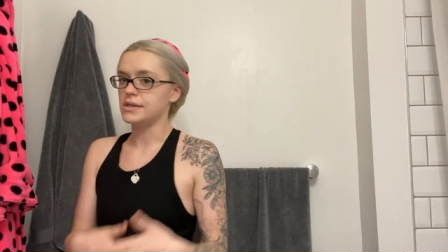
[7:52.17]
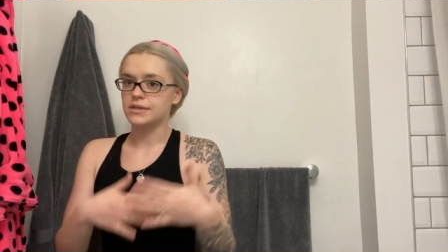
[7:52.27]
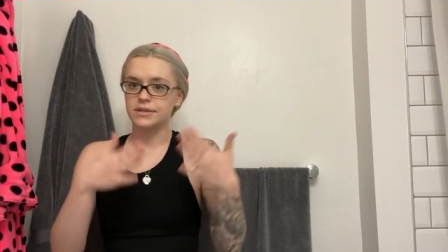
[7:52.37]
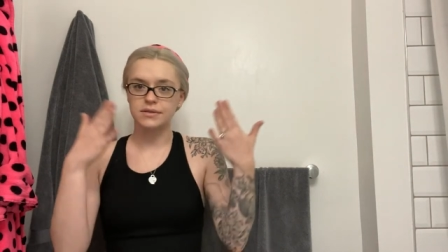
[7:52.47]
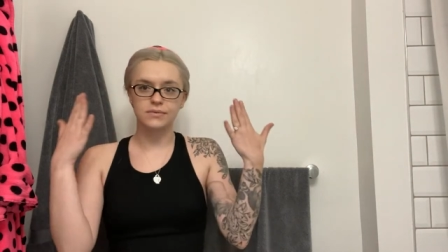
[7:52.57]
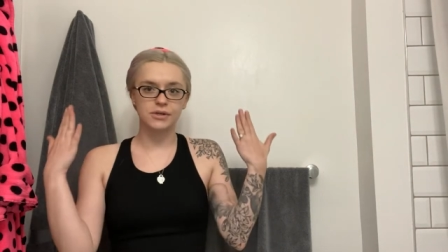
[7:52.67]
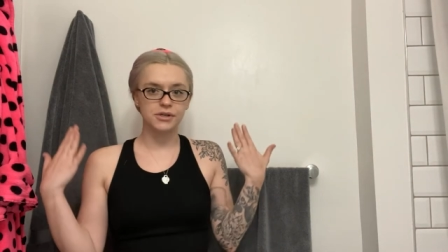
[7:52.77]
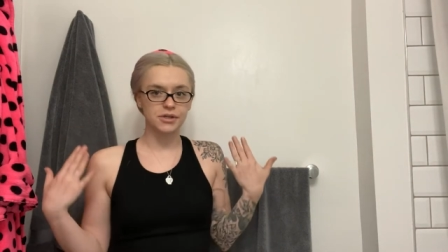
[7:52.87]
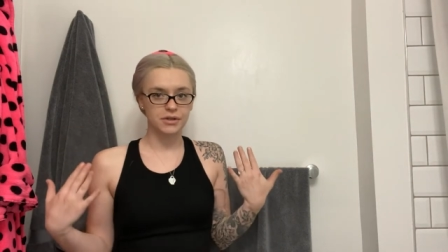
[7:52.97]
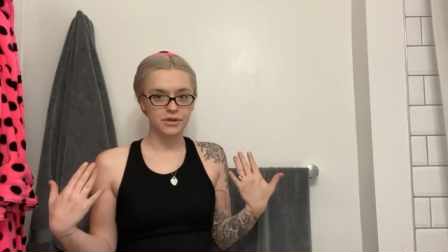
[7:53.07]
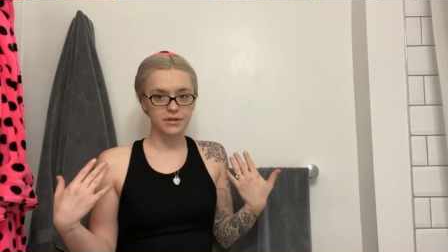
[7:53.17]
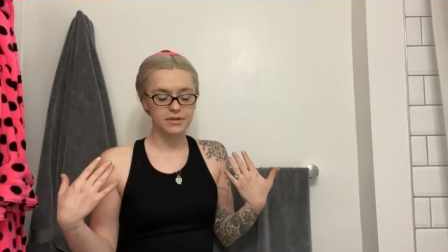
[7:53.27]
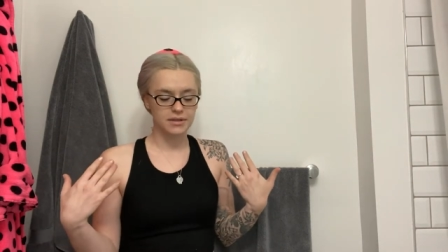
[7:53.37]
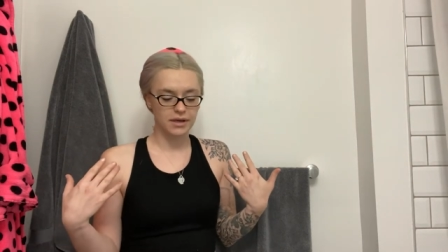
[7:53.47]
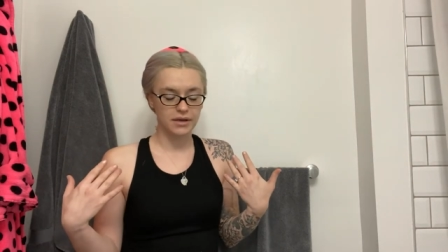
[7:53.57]
this is what she
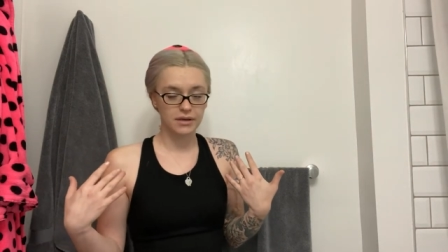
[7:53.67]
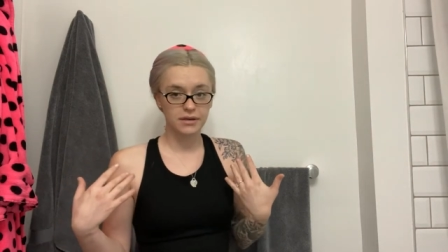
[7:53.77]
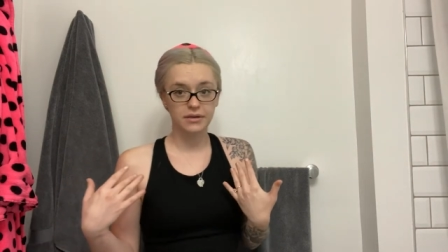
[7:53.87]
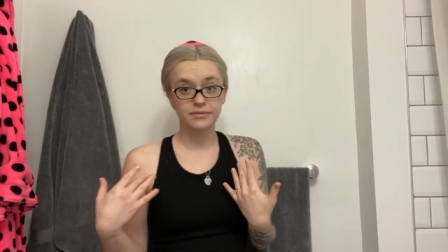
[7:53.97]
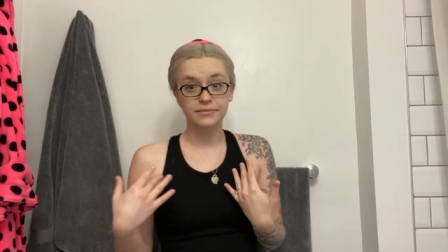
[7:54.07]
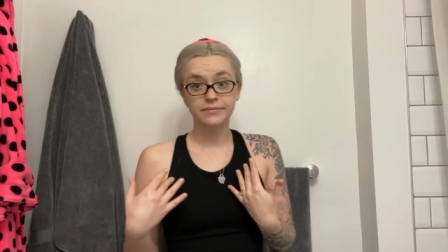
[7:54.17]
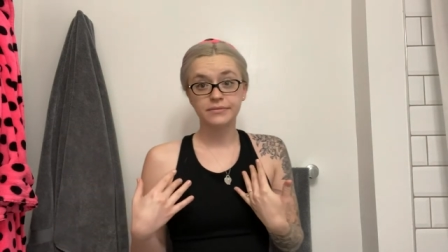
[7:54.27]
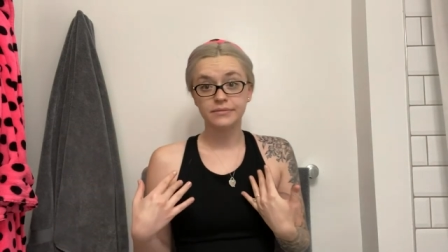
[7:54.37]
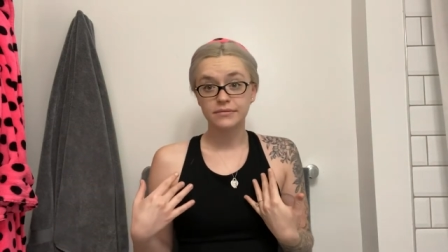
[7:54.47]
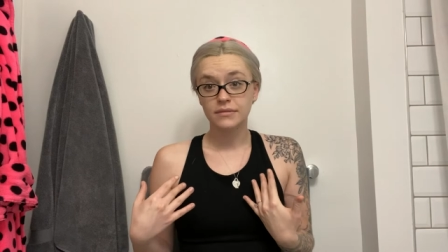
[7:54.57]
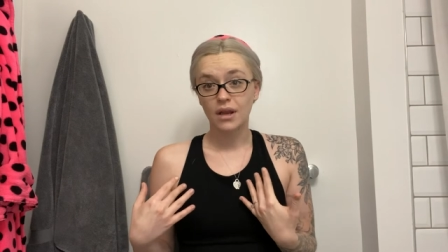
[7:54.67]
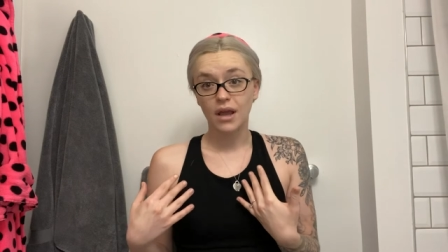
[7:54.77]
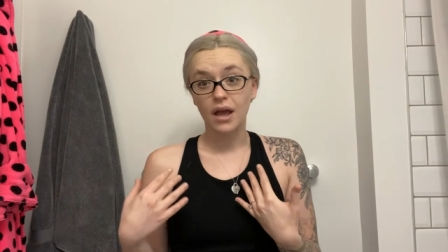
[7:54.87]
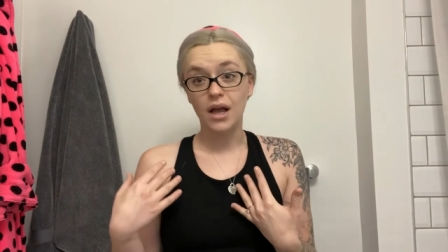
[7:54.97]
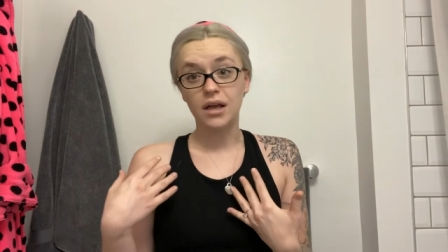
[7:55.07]
looks like.
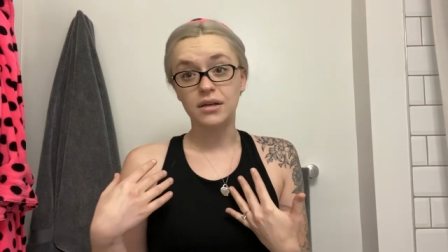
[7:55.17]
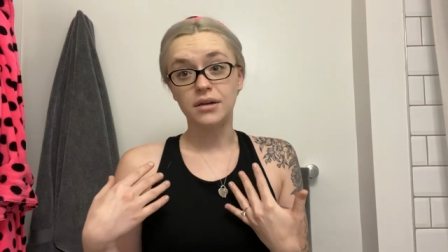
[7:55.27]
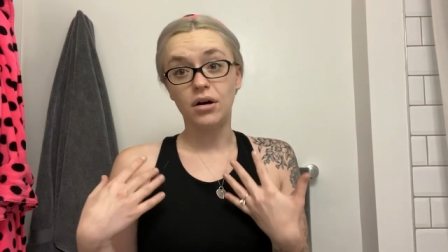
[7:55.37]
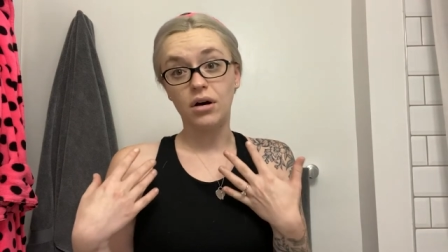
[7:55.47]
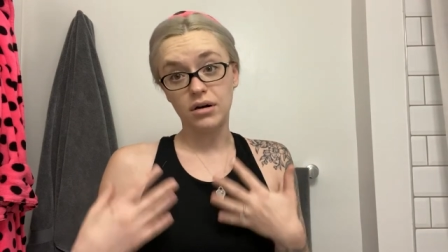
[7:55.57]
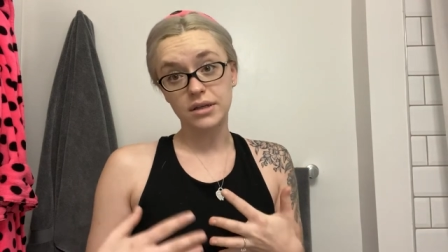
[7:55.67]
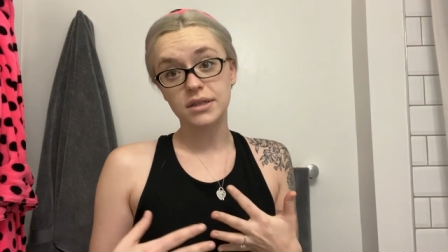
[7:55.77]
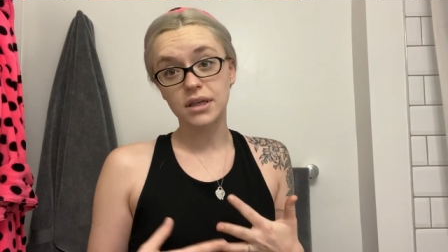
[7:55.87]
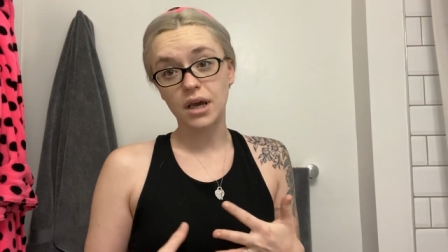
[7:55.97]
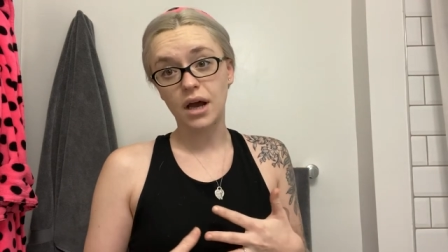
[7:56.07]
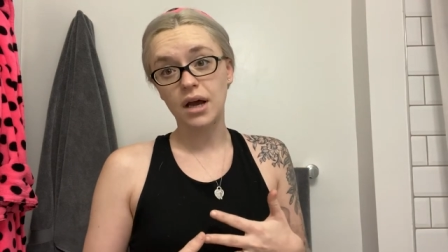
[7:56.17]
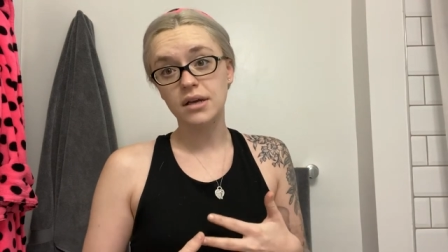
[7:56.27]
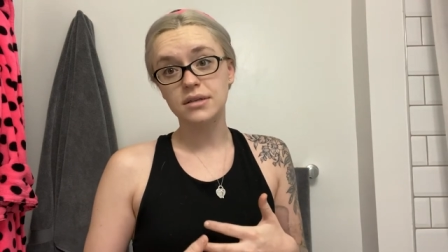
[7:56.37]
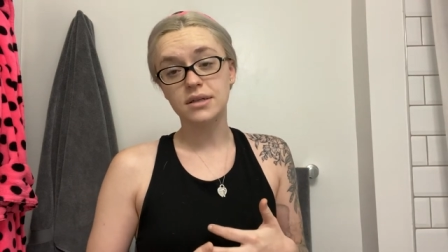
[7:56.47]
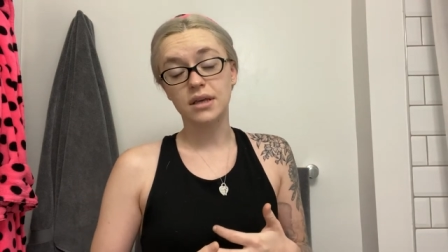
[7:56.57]
And honestly,
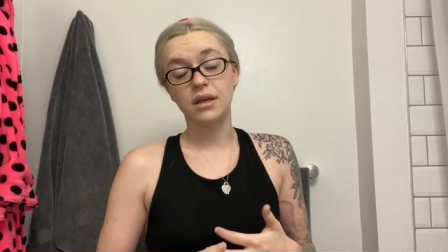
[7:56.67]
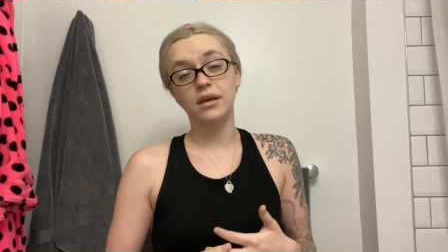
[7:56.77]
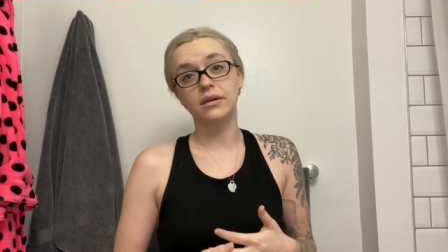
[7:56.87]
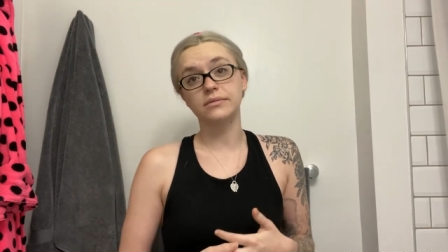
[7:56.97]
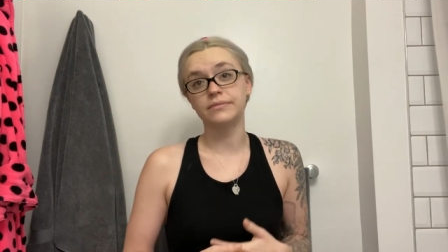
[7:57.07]
guys, like,